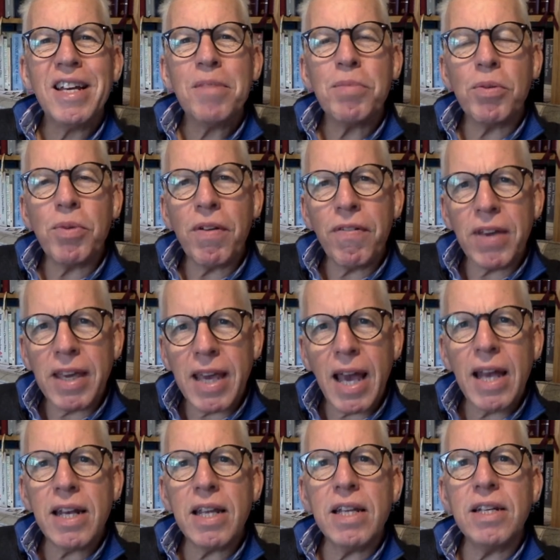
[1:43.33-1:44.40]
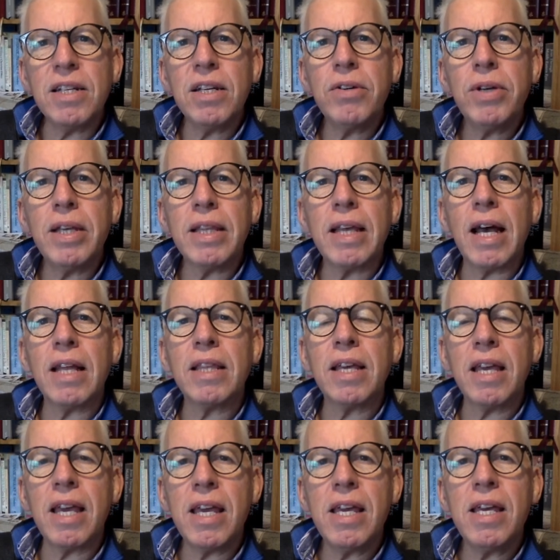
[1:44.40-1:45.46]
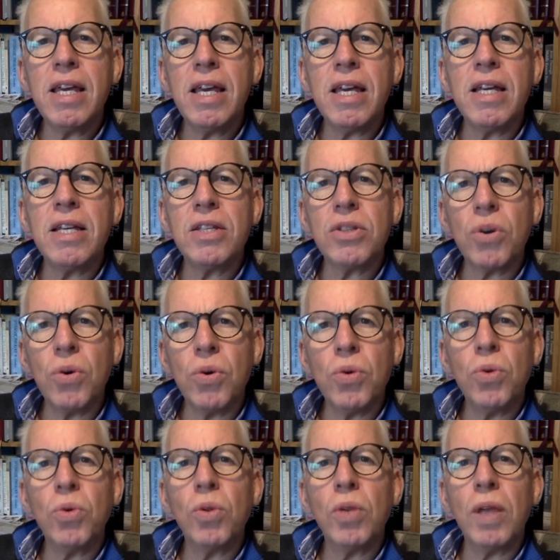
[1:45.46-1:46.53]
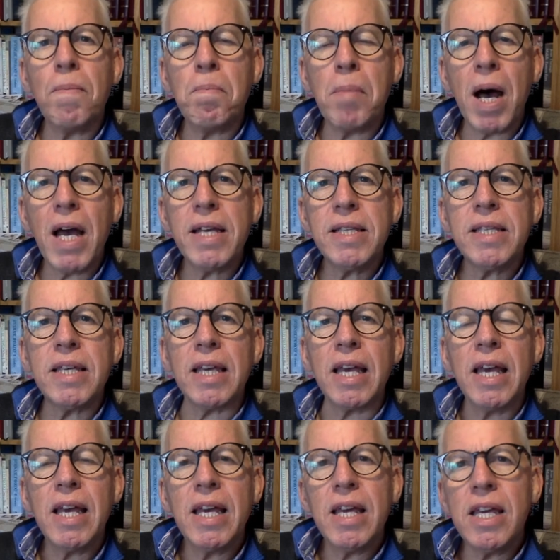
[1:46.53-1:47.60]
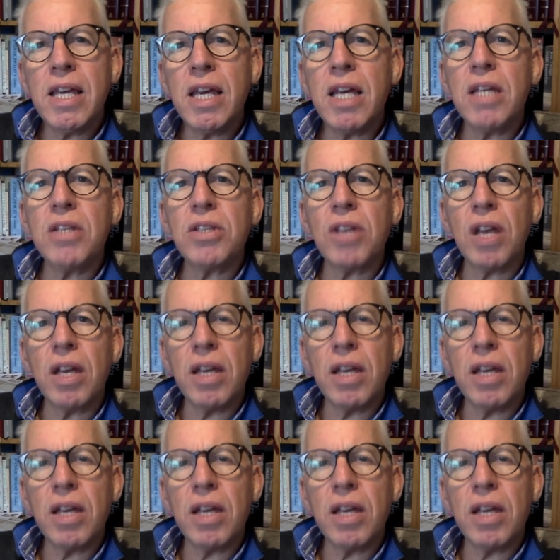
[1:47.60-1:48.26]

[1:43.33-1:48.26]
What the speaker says: But we forget in doing that that he is almighty. He is